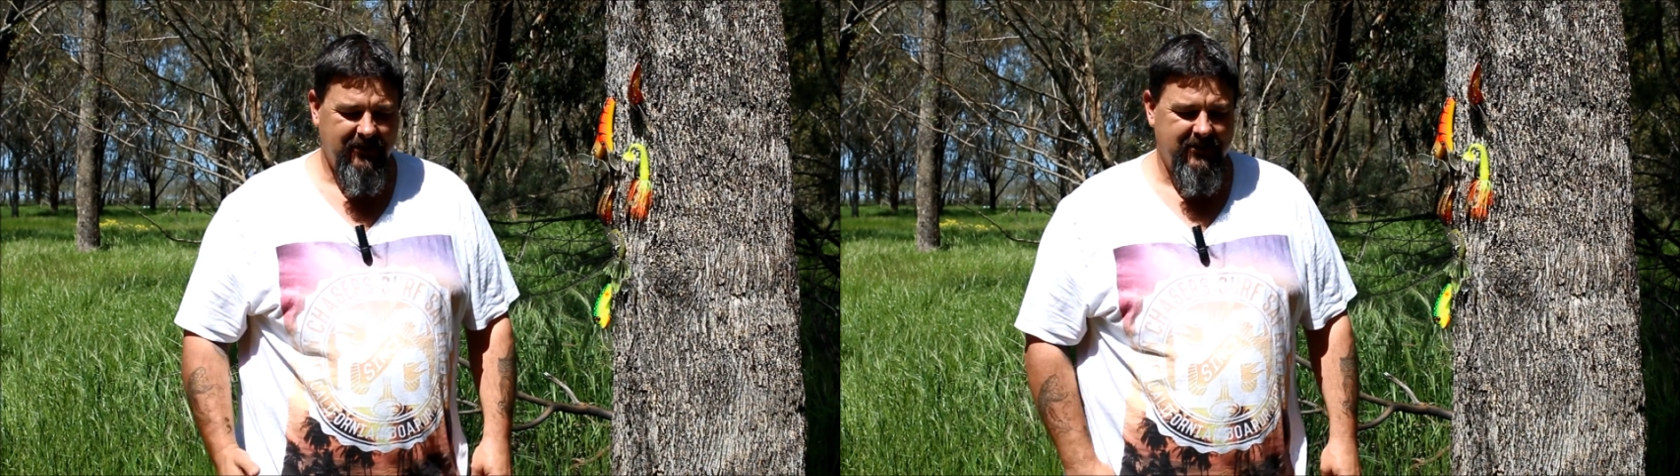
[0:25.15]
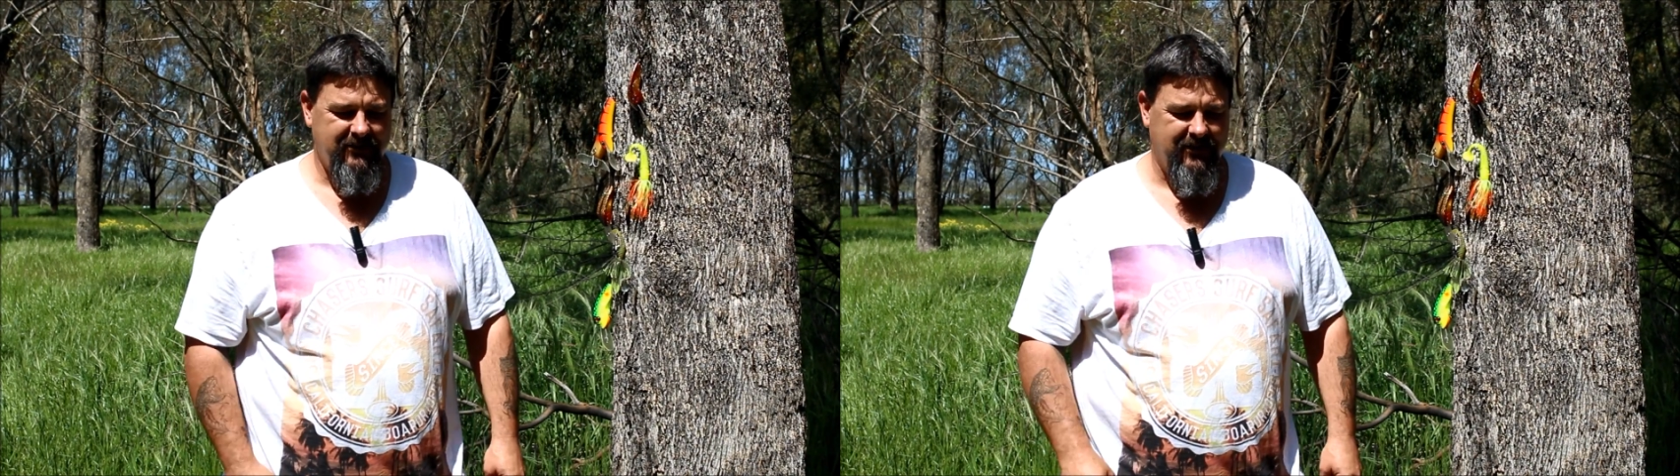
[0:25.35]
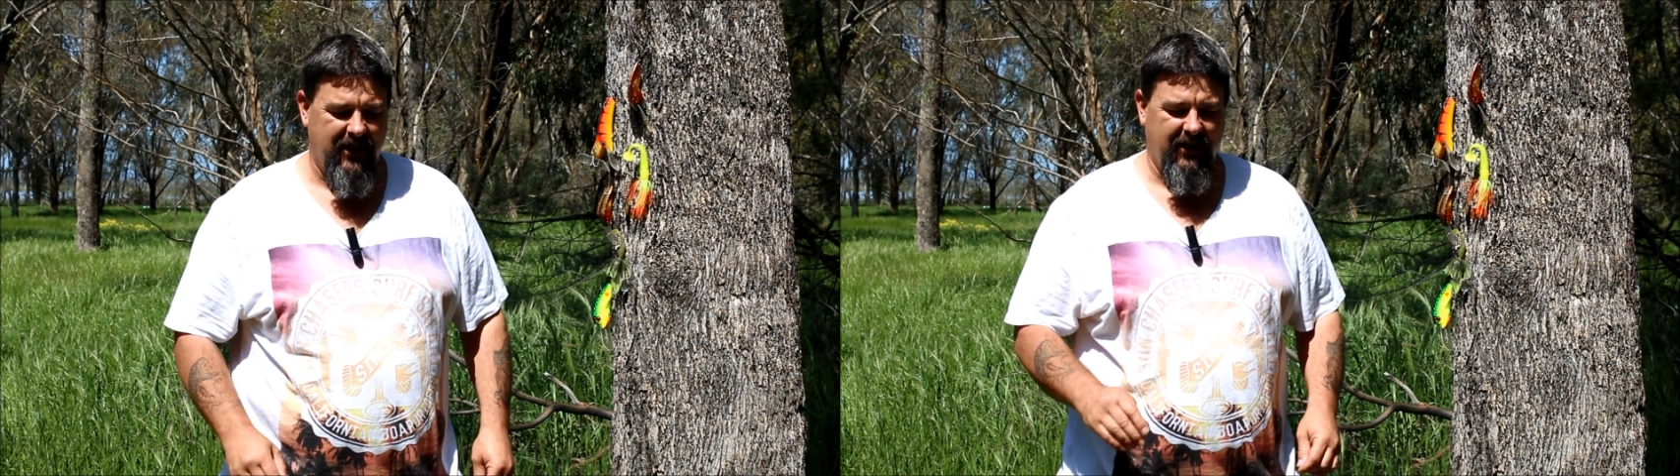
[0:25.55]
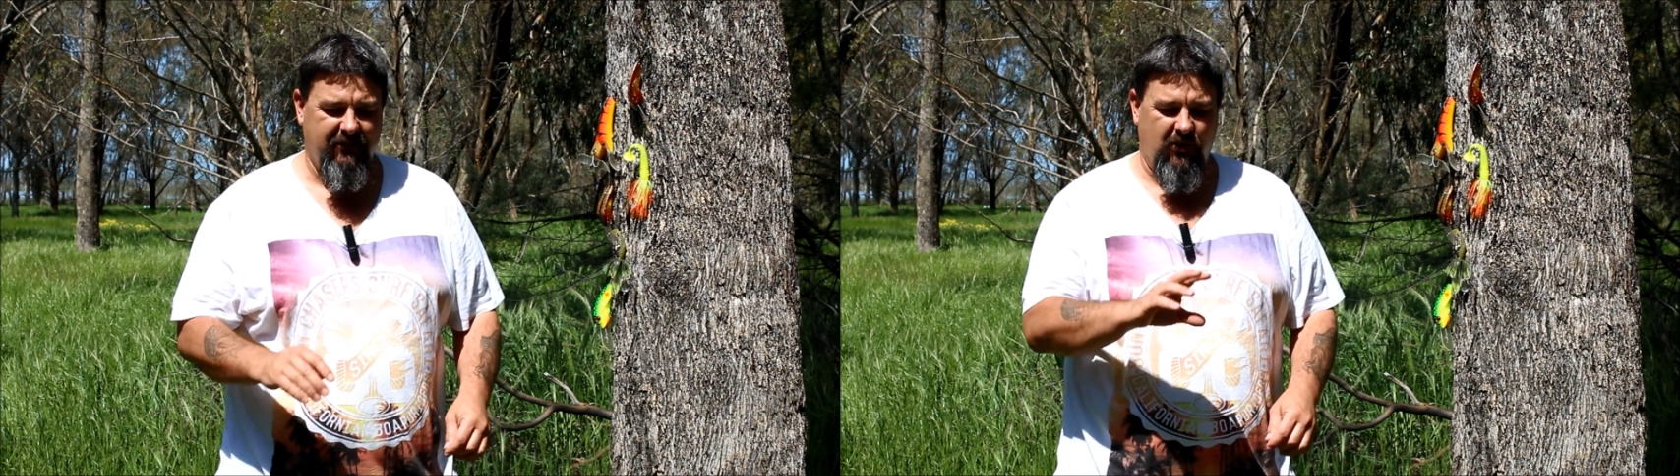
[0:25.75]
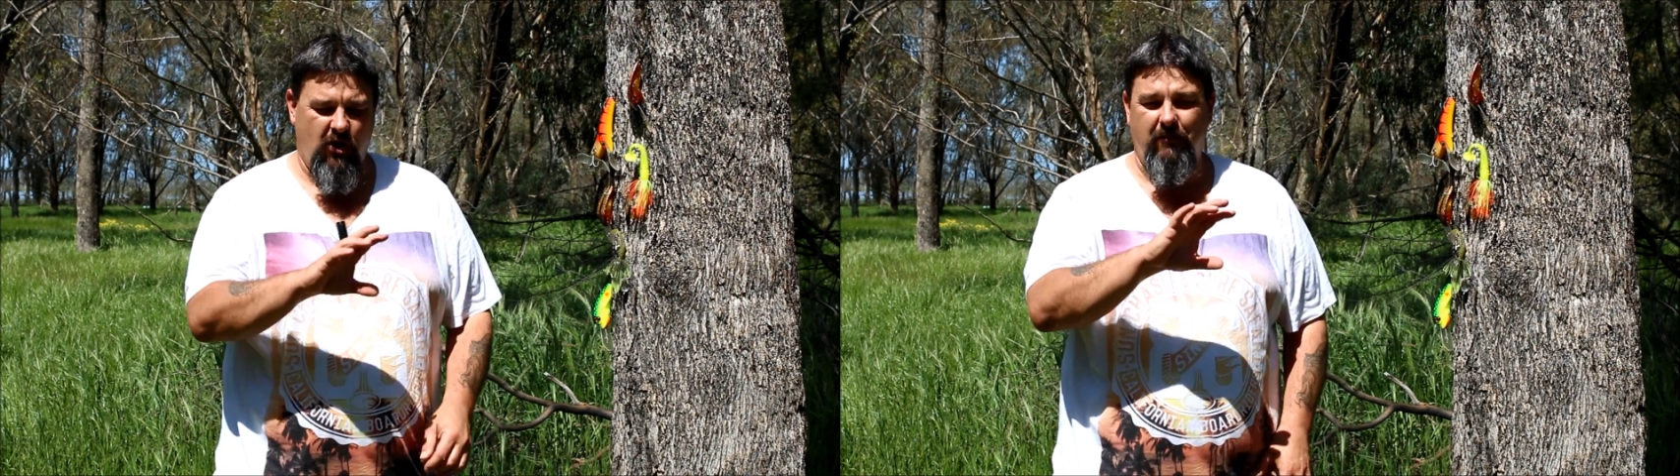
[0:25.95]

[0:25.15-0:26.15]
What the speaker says: just leave a